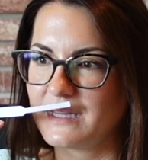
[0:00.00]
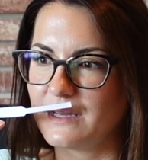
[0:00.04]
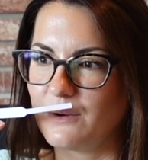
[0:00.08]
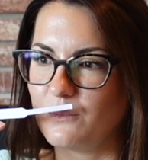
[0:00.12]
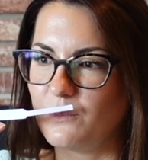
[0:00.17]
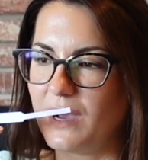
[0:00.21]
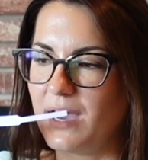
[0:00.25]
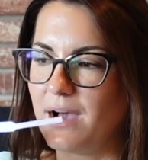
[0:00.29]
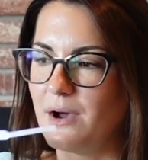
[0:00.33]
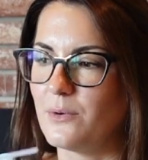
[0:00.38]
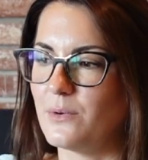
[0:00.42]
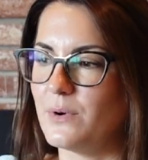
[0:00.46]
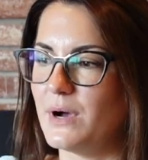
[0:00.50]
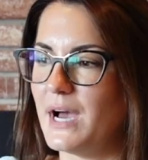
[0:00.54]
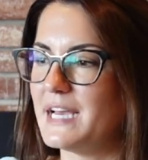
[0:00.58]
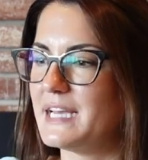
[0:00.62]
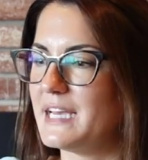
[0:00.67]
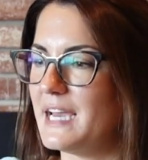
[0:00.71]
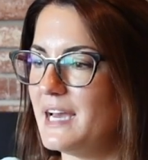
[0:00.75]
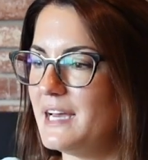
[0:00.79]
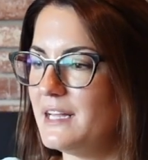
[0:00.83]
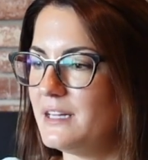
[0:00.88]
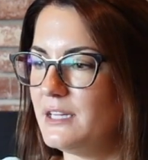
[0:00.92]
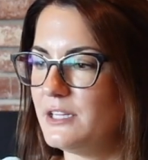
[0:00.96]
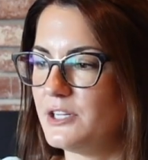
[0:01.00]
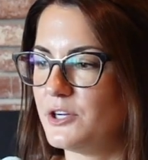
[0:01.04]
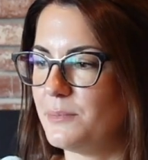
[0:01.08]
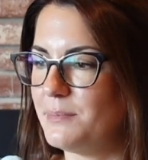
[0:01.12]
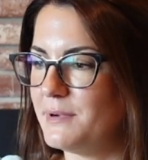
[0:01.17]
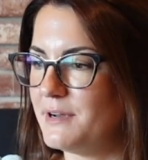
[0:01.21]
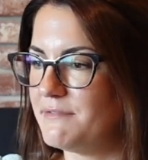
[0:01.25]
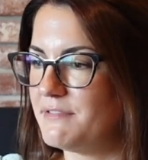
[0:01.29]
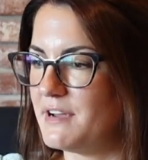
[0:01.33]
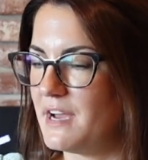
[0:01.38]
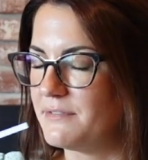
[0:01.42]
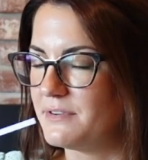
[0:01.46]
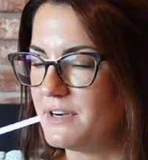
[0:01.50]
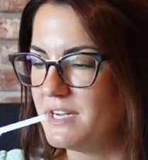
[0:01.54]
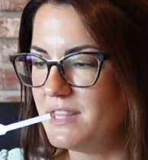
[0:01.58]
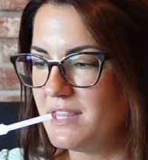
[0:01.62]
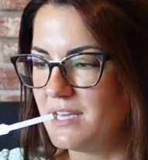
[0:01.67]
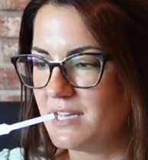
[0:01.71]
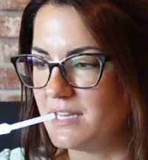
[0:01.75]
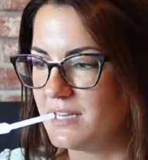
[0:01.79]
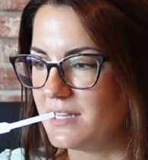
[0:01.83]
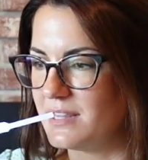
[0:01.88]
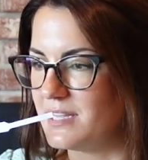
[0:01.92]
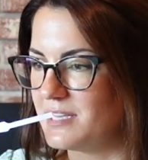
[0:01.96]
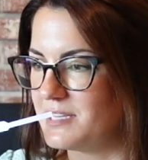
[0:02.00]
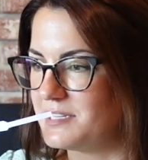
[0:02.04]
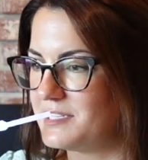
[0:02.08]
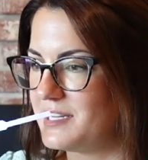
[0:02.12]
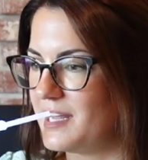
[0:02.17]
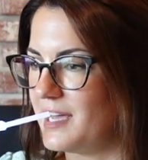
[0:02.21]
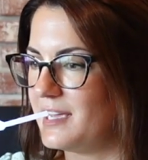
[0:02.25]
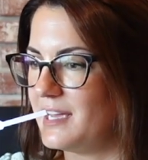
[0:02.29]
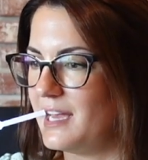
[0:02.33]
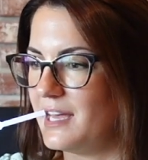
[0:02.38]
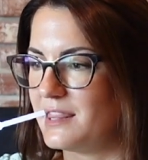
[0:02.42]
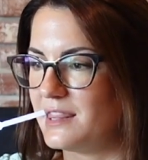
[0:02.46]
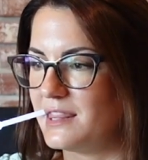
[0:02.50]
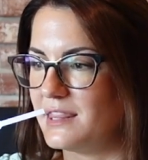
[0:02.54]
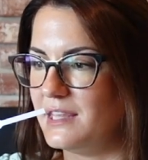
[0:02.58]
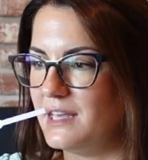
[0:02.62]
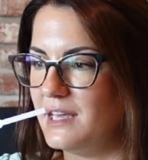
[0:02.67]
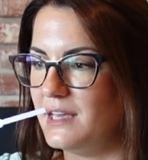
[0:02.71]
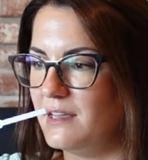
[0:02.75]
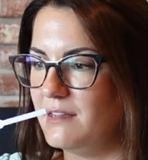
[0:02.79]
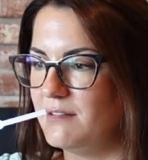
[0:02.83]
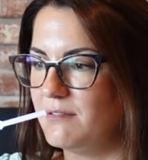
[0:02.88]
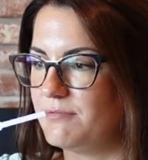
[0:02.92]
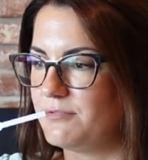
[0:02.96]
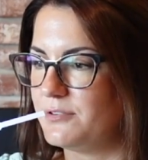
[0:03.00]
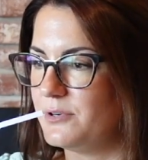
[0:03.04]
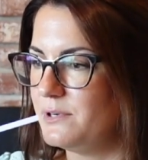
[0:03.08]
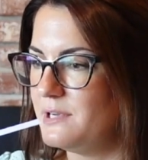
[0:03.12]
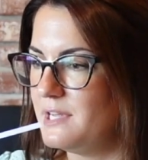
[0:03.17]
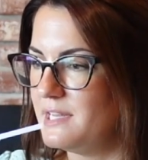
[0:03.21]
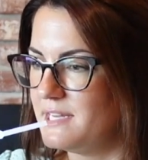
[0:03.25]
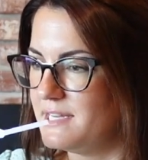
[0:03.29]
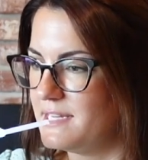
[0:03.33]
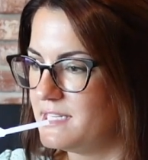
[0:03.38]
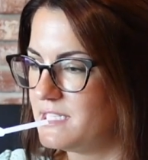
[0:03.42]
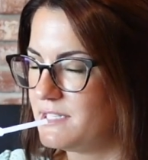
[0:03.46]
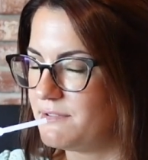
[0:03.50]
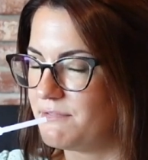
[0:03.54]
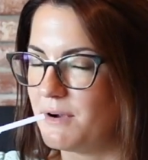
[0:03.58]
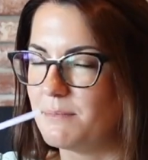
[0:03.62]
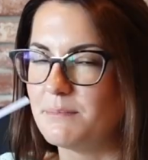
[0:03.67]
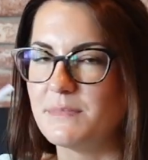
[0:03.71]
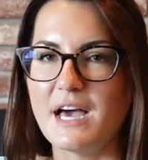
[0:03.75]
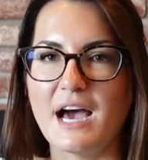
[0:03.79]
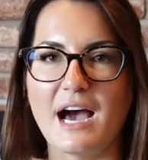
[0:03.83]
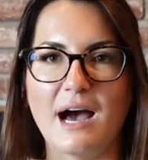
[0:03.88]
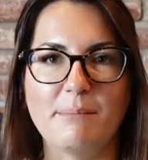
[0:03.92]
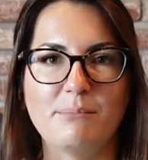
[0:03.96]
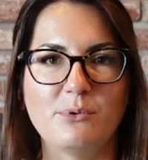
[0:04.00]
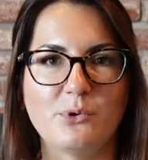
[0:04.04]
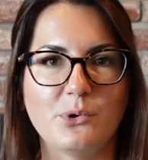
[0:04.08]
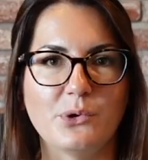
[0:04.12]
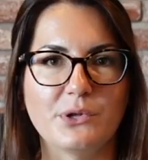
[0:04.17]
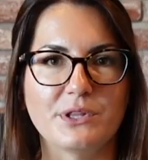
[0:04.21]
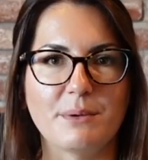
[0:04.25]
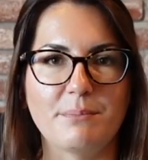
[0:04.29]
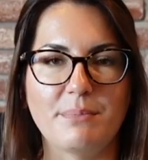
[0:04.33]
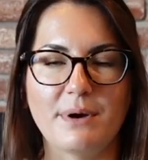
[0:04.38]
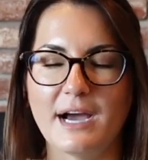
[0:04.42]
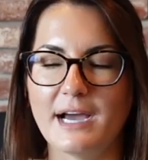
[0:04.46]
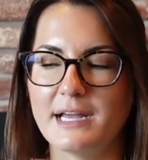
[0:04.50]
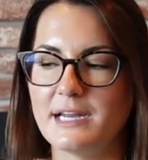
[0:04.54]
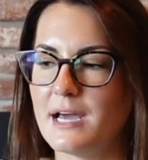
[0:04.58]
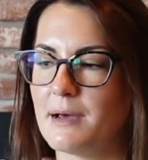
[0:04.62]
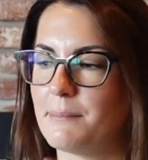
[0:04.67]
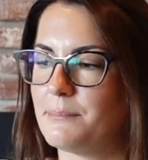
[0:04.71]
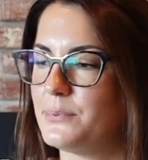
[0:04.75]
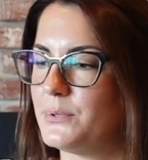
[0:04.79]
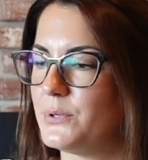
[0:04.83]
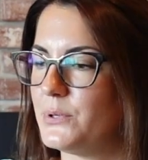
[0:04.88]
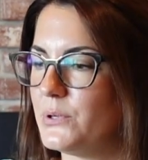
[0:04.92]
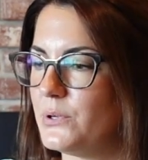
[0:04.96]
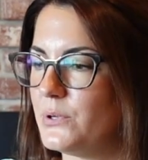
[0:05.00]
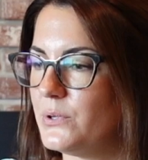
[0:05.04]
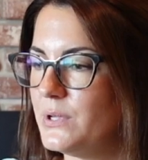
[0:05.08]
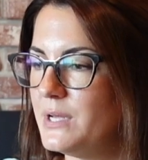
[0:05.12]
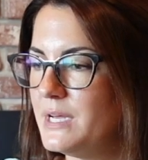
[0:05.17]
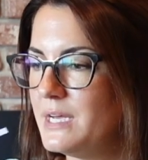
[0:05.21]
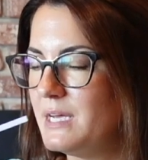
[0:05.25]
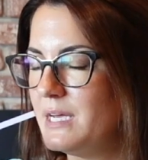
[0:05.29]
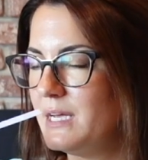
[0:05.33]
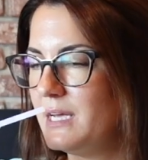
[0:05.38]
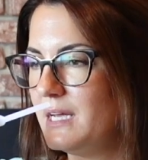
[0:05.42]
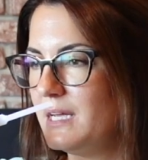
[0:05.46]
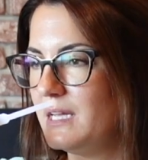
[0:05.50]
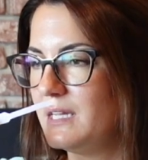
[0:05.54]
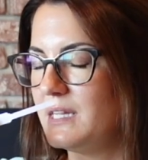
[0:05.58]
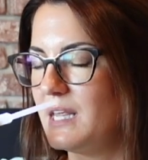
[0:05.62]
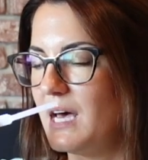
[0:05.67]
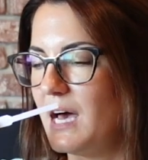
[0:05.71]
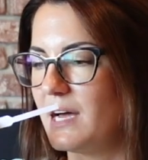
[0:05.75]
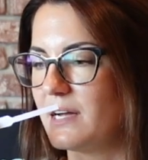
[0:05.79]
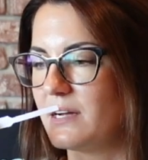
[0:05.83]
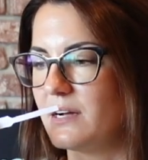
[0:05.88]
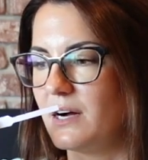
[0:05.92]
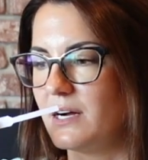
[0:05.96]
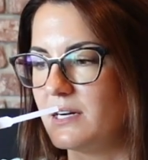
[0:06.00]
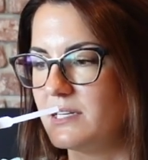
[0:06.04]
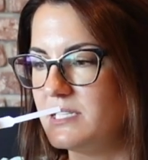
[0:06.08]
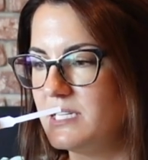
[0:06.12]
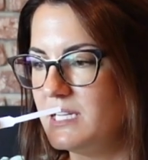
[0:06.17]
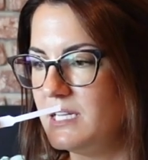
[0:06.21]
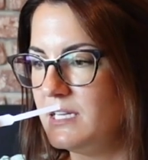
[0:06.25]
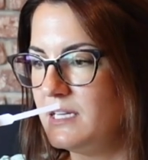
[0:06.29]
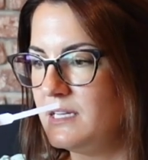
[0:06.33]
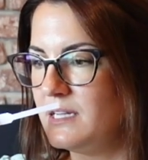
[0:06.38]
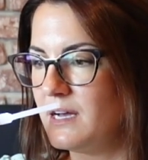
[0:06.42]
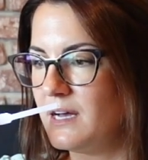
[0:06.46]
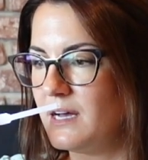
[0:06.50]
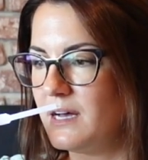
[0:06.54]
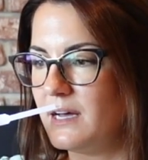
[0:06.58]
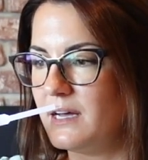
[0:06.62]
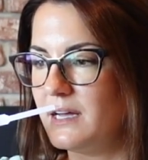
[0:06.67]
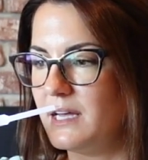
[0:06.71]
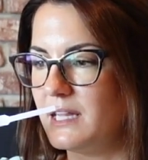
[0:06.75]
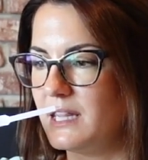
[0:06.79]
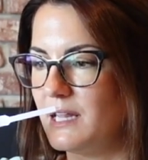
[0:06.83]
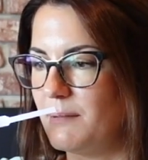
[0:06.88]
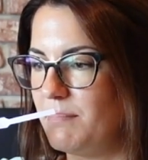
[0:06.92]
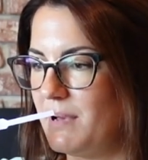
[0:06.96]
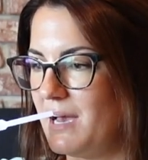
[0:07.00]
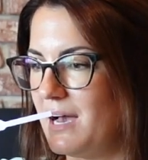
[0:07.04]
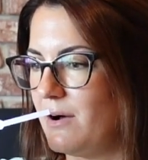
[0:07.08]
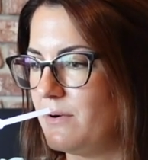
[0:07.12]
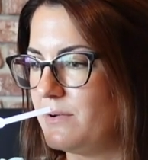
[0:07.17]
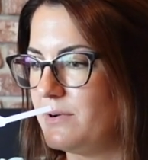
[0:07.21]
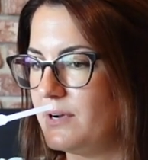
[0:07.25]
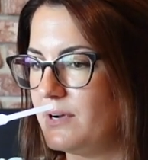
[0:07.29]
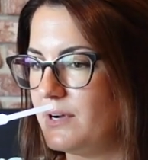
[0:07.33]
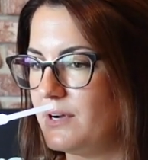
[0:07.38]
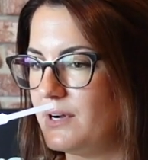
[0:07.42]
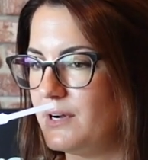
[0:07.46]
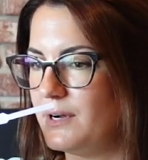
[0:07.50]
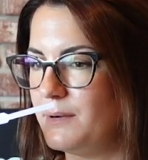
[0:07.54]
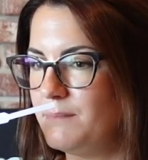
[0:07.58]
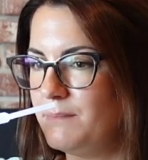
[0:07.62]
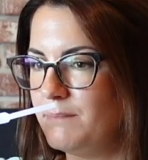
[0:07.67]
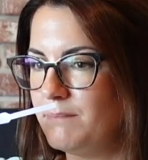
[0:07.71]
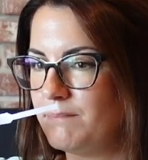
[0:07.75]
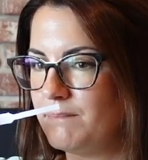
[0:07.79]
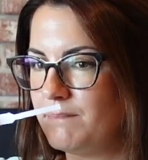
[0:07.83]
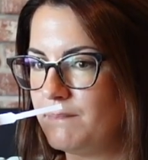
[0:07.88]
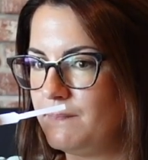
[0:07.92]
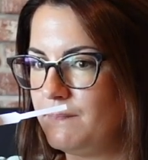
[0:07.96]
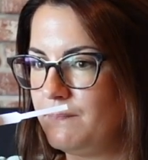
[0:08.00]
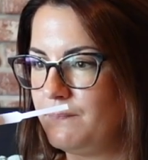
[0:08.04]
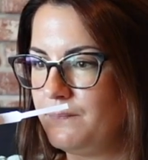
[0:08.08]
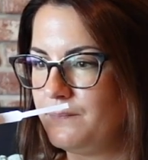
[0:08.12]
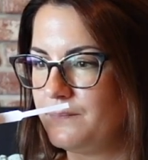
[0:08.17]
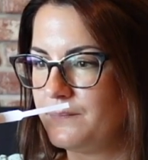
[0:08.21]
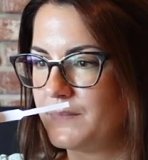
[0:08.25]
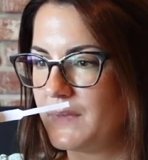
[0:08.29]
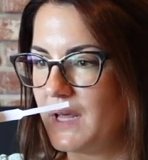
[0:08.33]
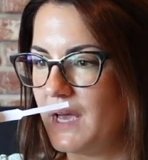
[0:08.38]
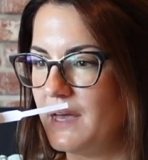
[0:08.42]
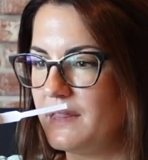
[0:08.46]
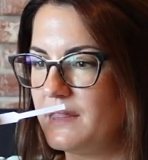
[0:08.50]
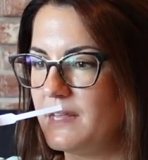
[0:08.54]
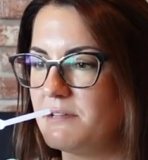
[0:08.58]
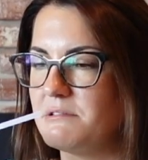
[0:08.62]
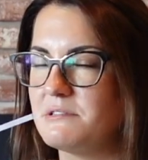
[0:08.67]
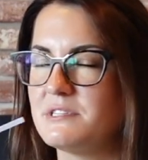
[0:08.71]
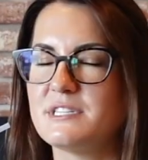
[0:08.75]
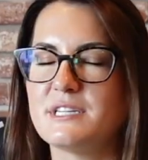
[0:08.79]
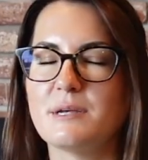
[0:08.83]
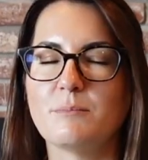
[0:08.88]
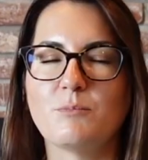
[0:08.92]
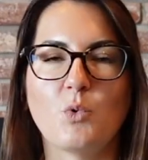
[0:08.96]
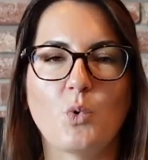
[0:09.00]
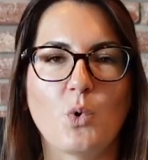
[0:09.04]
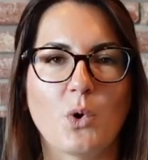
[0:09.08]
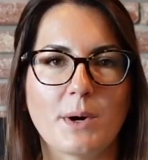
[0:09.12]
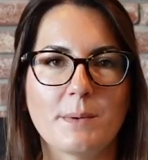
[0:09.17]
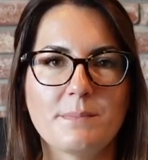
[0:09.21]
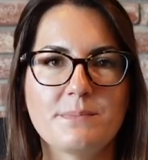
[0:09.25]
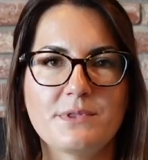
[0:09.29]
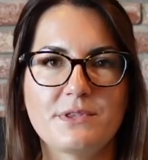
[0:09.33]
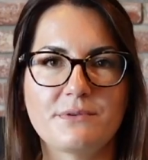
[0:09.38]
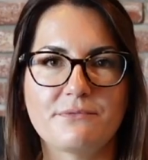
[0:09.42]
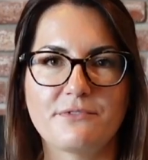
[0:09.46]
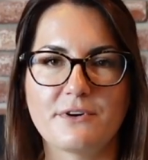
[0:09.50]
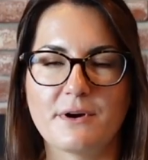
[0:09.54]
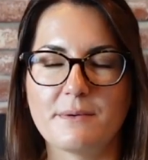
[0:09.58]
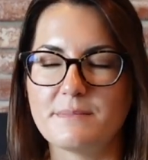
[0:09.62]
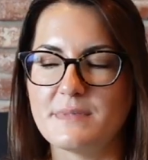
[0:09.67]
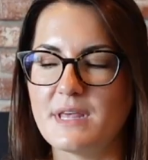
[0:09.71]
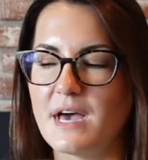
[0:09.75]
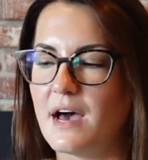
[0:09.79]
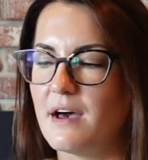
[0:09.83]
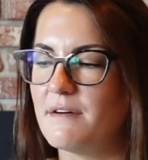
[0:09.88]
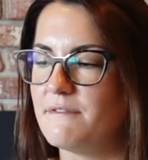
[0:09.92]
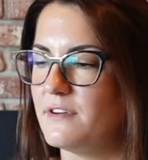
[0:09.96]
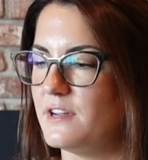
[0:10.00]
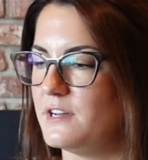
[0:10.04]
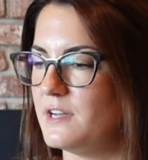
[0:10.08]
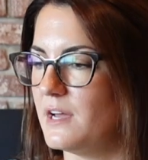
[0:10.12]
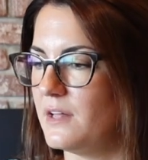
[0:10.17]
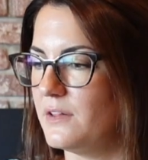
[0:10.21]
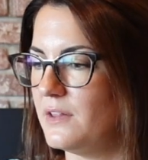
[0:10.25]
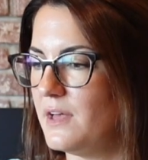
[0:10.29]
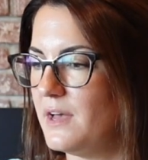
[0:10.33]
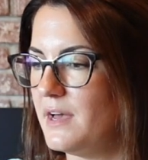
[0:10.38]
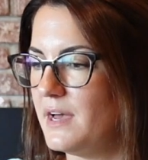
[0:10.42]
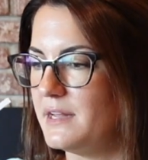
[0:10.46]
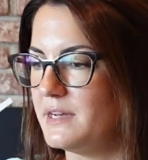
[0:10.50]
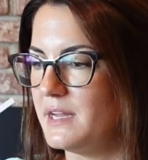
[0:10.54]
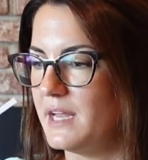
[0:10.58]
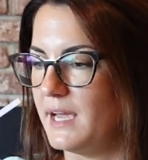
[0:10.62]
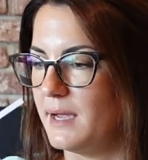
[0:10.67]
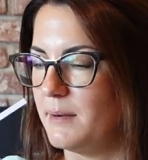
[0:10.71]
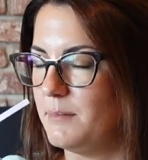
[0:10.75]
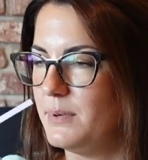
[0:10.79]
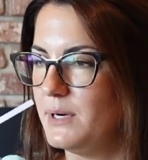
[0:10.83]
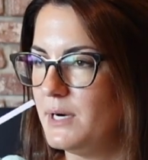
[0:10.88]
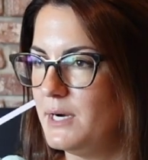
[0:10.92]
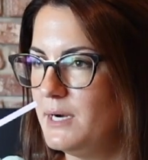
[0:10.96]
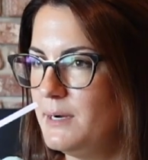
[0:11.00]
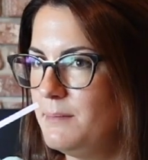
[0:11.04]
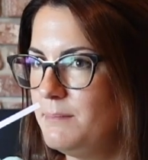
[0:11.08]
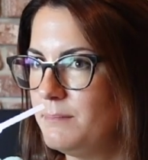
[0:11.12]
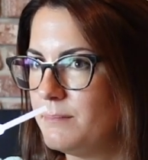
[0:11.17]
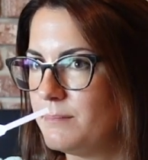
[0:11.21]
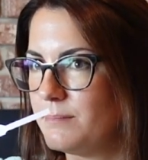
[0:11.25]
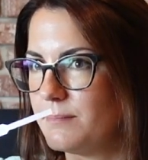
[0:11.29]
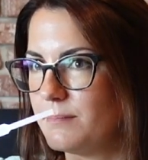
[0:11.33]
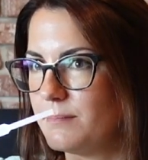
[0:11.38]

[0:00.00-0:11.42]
Wow, I get a little bit of everything in this. I get the fruitiness from the apple and the pineapple, that gardenia and the powder, and then some warmth from that vanilla and amber.